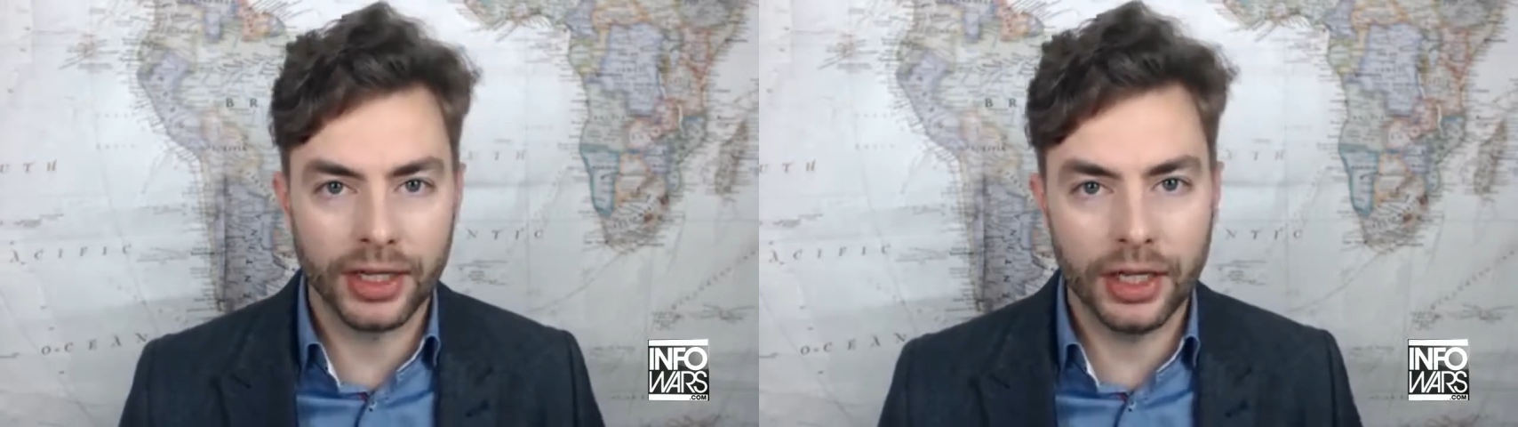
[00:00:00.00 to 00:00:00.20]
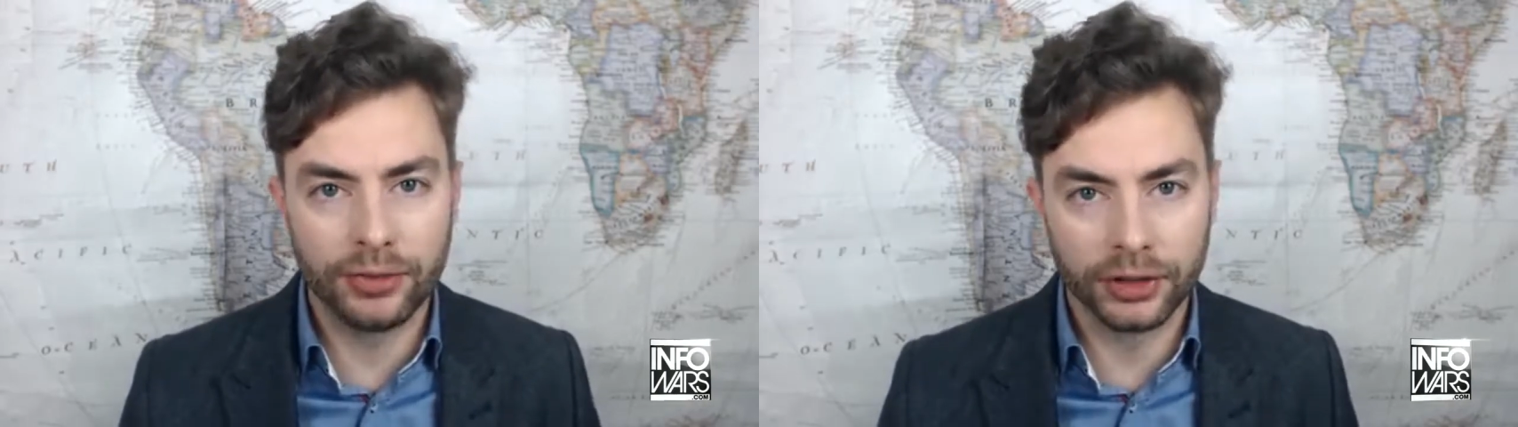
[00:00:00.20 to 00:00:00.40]

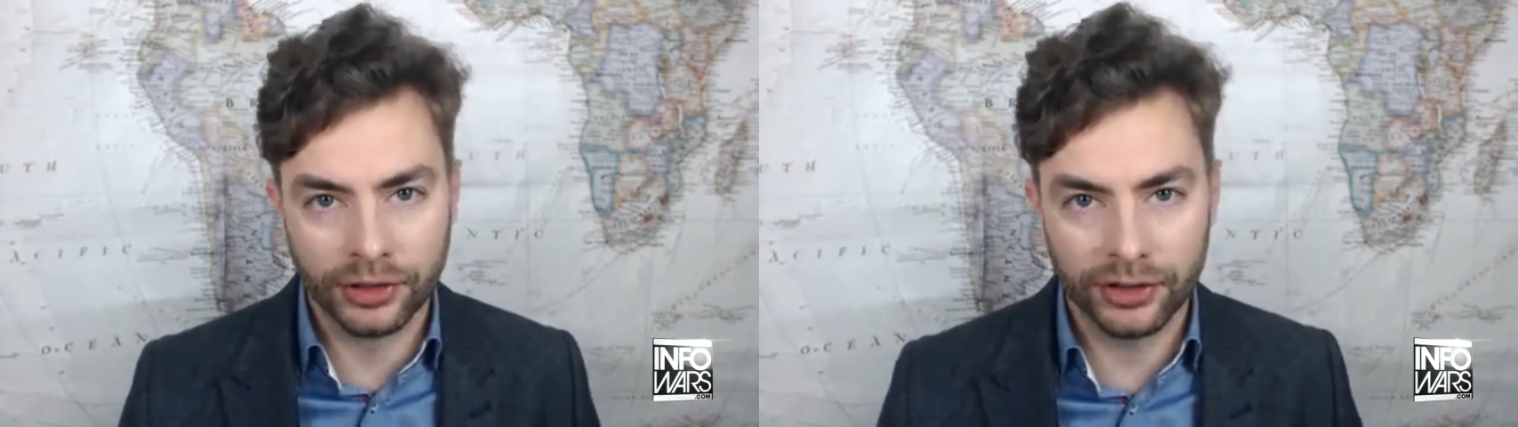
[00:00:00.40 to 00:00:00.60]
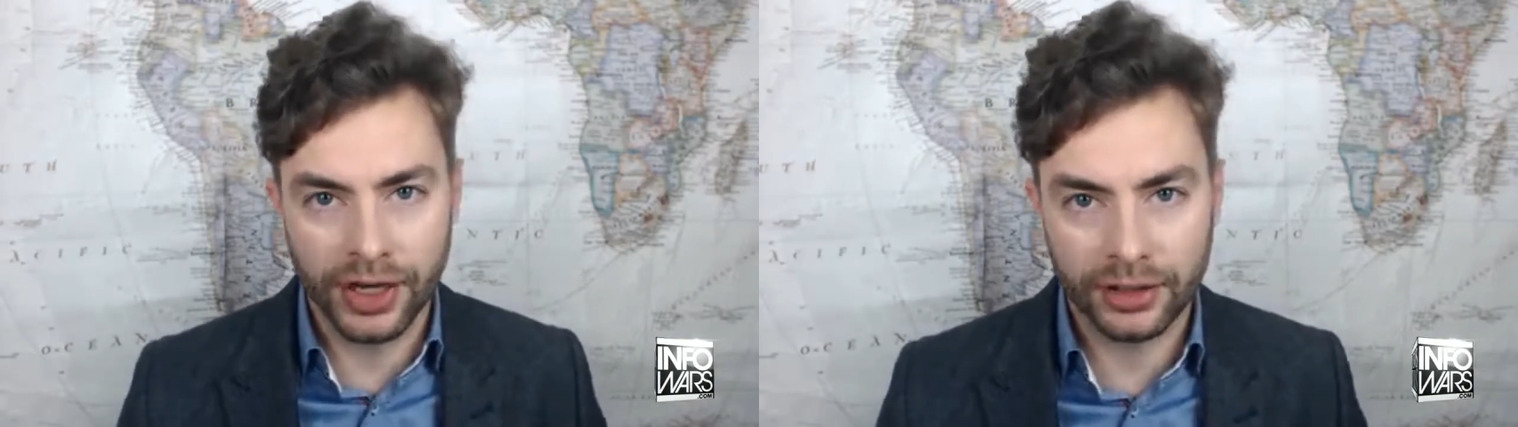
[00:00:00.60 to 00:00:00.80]
that evil
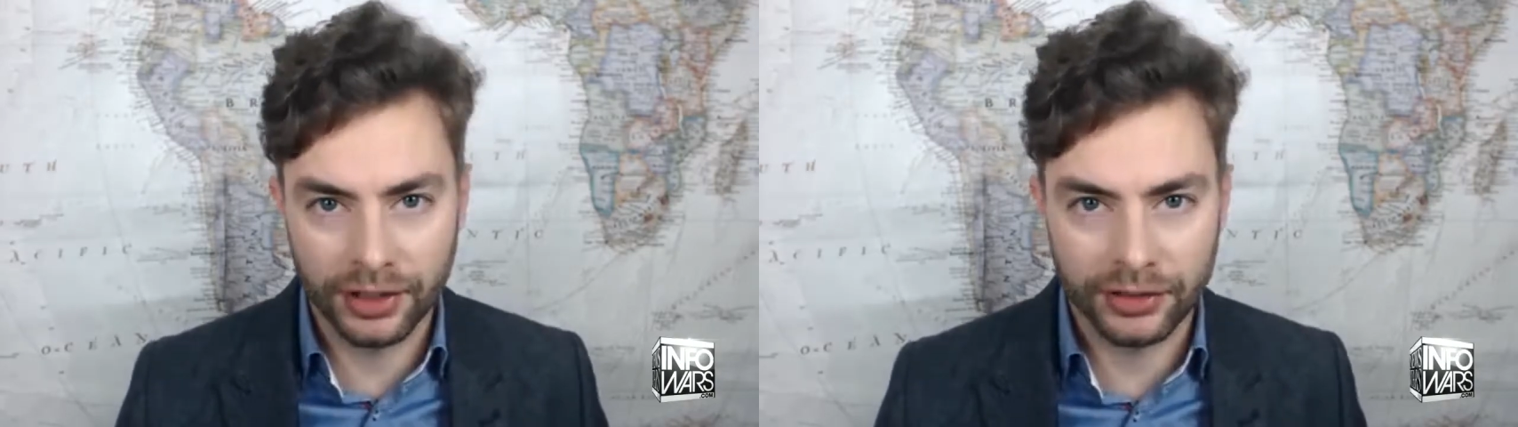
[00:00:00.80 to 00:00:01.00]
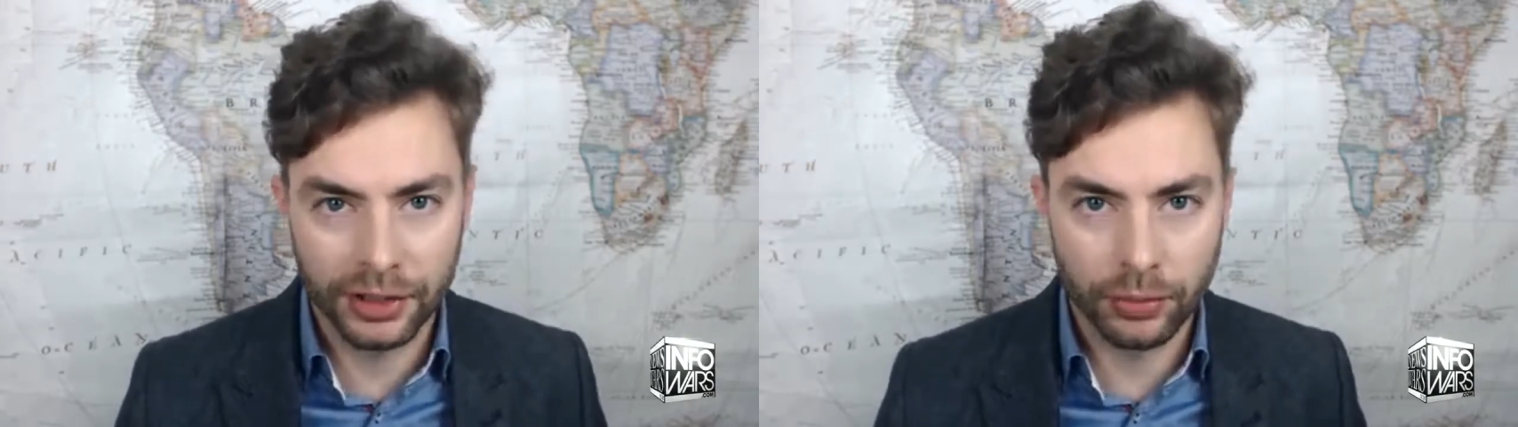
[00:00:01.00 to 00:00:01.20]
doesn't
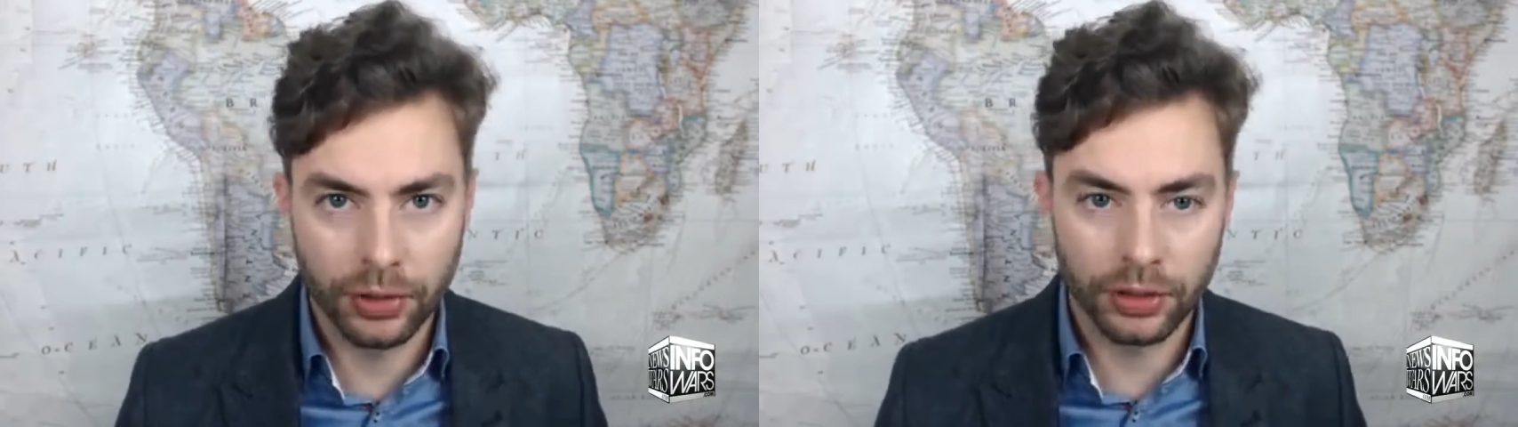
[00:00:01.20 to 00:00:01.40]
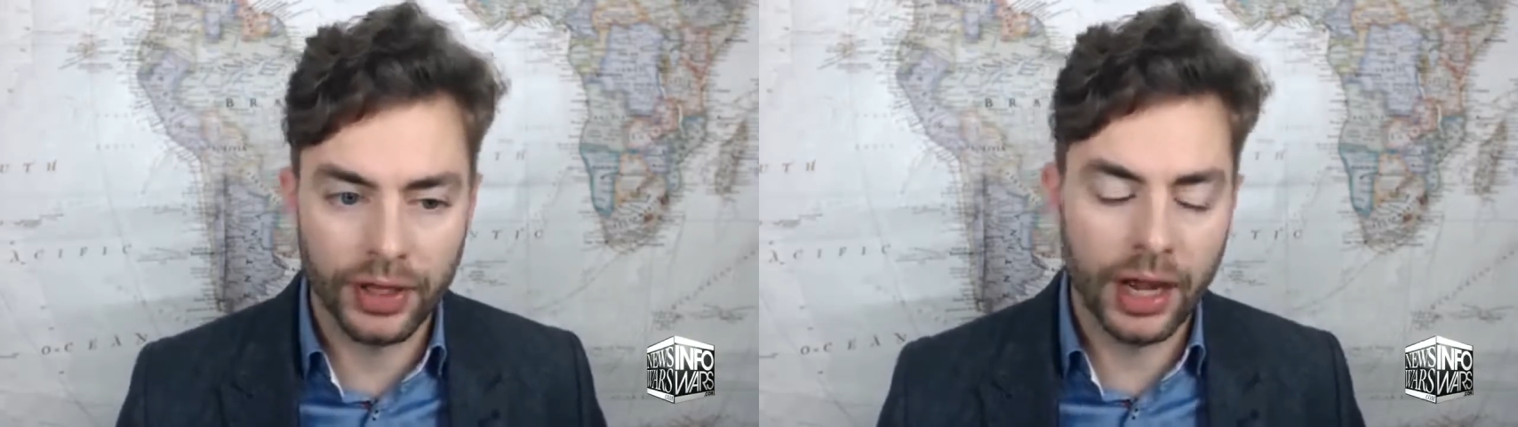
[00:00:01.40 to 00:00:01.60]
exist in the world.